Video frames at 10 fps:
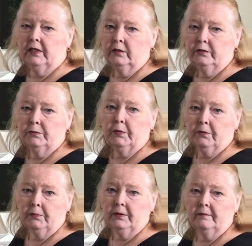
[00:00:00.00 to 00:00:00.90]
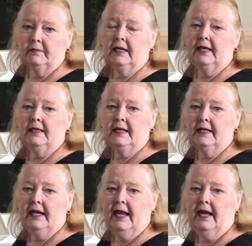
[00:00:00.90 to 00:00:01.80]
includes purple. And then
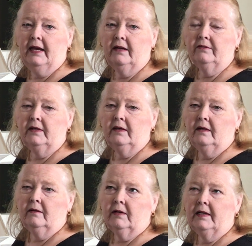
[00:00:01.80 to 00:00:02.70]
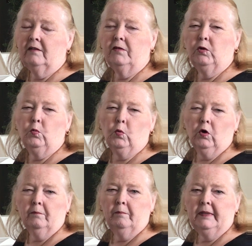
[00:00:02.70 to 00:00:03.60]
I have kind of the
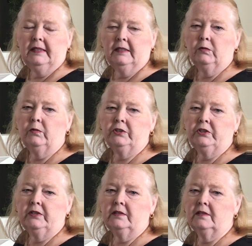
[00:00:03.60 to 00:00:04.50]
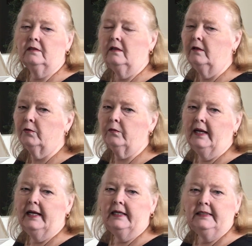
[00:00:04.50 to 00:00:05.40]
warm bin, which is
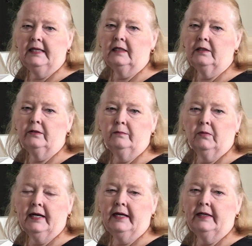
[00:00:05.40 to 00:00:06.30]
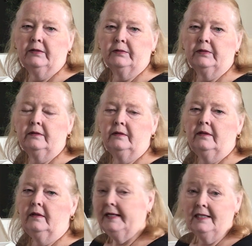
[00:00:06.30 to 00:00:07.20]
red, yellow, brown.
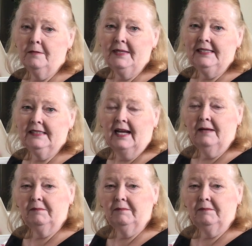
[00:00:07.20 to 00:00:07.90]
But in the meantime,